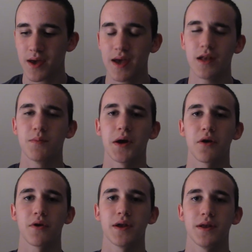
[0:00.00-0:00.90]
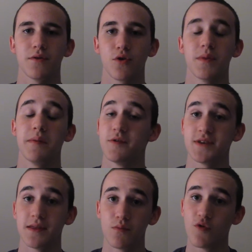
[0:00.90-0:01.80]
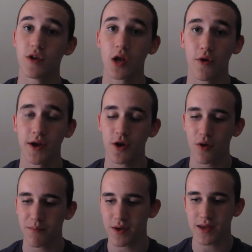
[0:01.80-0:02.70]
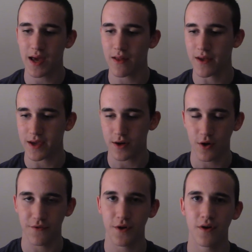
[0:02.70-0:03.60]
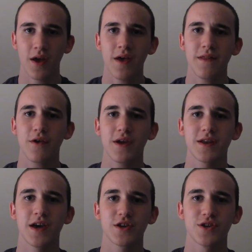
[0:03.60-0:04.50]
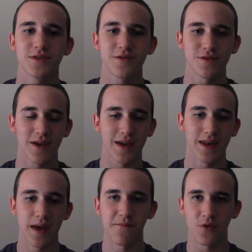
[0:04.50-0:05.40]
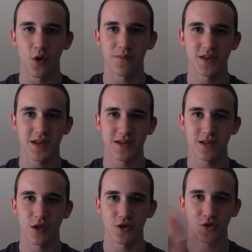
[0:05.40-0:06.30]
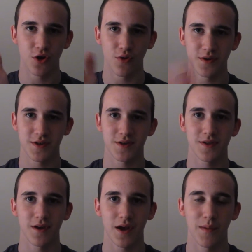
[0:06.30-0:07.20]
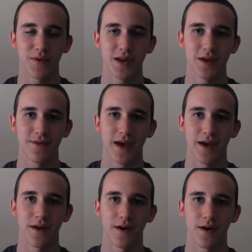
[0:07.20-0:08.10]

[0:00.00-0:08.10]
and you might already, or maybe you've seen the movie and you already know it, but yeah, like, you know, they're the only connections, there's like an envelope that says Slusho is the company that